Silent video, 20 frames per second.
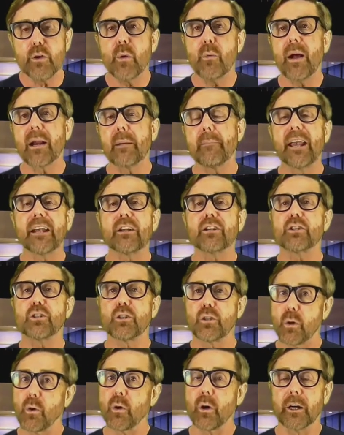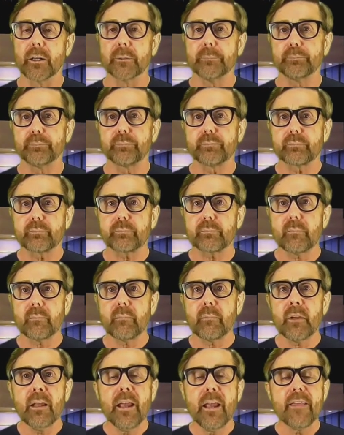You want to make sure
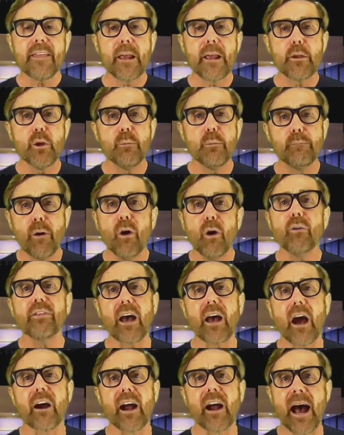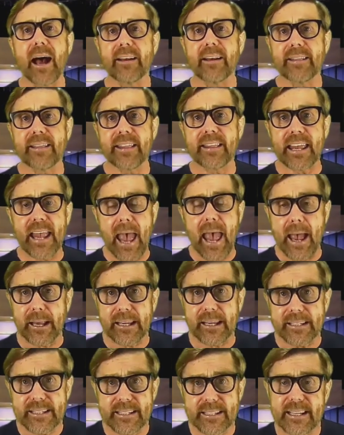that you both are on the
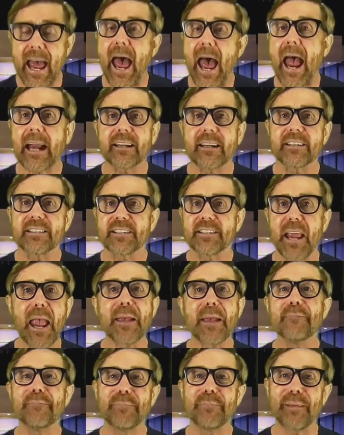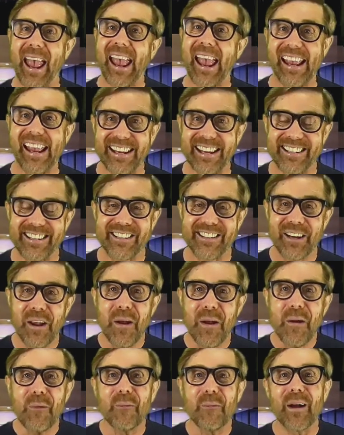exact same page
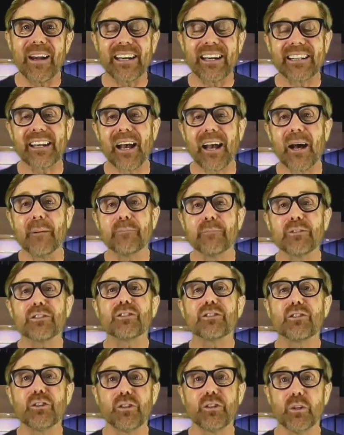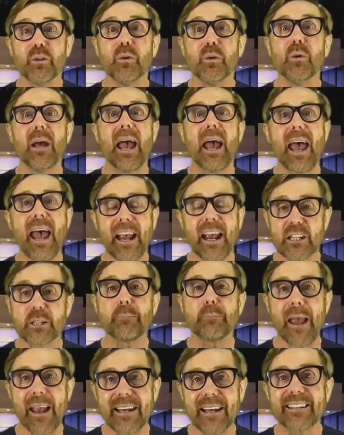when it comes to
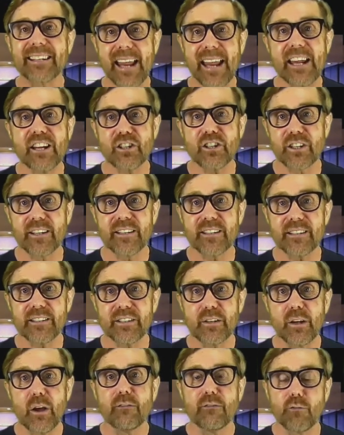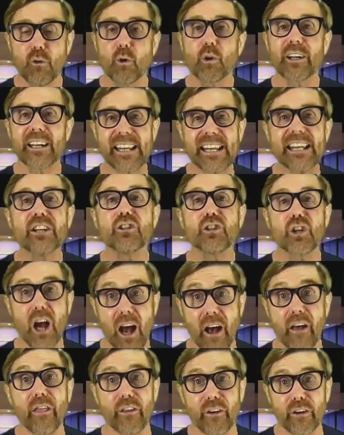expectations for each
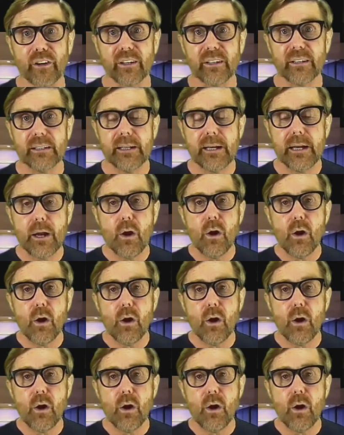other.